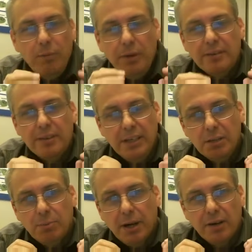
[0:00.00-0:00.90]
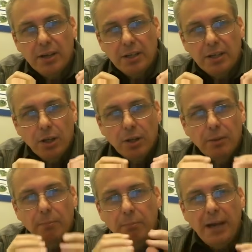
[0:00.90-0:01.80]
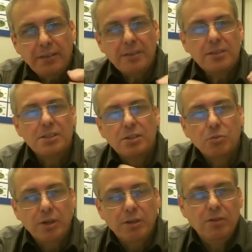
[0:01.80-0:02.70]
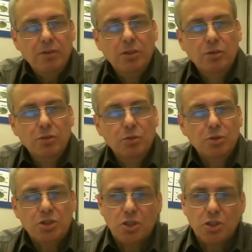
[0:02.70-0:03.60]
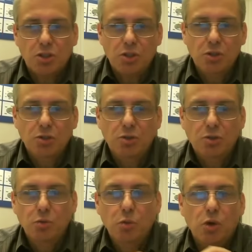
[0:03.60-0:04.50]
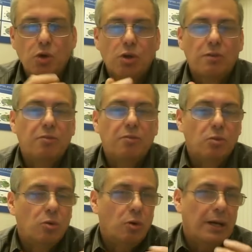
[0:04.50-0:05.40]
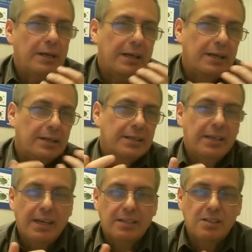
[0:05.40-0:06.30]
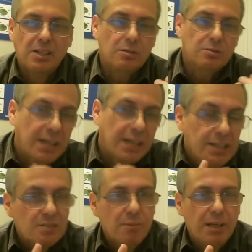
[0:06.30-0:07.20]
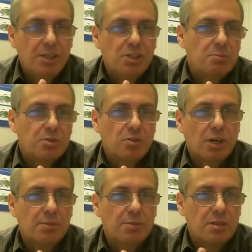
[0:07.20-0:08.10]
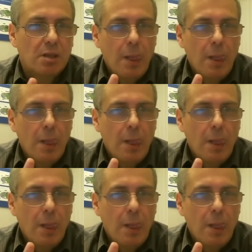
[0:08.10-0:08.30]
we think about it, the methods that we've used to work for and connect, you know, tens of million subscribers,